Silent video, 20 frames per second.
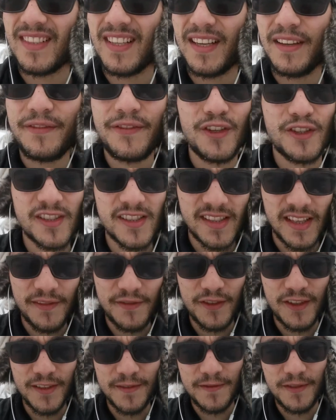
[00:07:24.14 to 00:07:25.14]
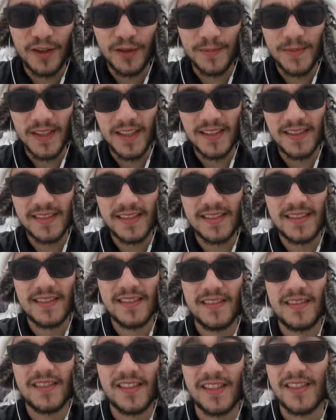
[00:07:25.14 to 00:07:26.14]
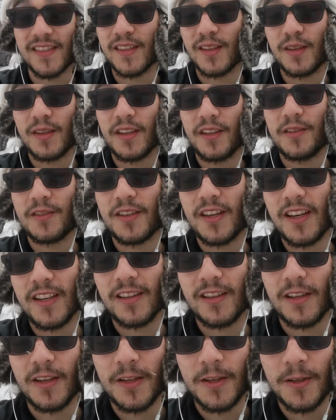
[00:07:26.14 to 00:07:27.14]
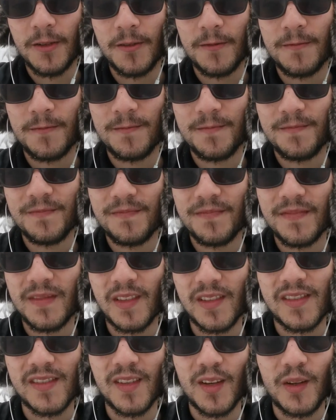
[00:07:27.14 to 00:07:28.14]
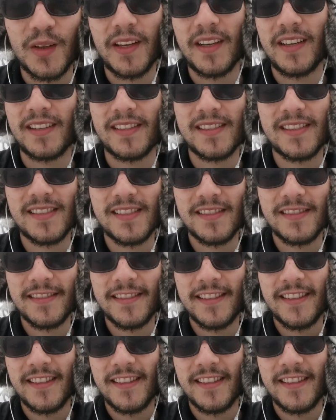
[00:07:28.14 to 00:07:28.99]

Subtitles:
if you're suffering from this, just know that you're not alone. Just know that it's